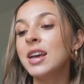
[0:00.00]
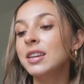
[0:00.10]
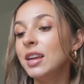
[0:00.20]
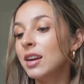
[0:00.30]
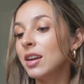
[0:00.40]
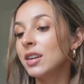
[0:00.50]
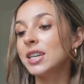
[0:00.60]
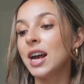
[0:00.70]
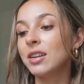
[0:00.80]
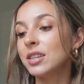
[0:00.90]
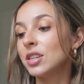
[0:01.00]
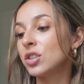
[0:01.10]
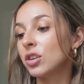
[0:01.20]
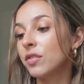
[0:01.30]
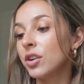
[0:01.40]
Nina, the talented
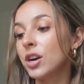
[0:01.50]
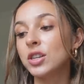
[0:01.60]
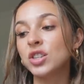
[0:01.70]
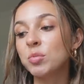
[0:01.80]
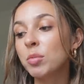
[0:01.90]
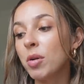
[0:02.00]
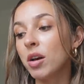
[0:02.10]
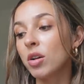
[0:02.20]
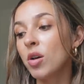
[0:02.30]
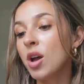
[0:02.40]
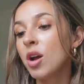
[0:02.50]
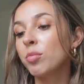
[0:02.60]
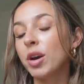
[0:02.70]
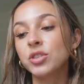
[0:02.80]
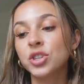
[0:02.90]
surfer and supermodel,
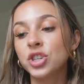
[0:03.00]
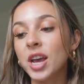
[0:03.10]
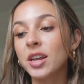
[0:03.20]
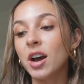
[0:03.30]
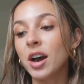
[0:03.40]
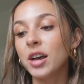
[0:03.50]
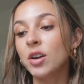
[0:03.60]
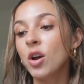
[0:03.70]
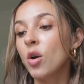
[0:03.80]
brothers Jay and Hud,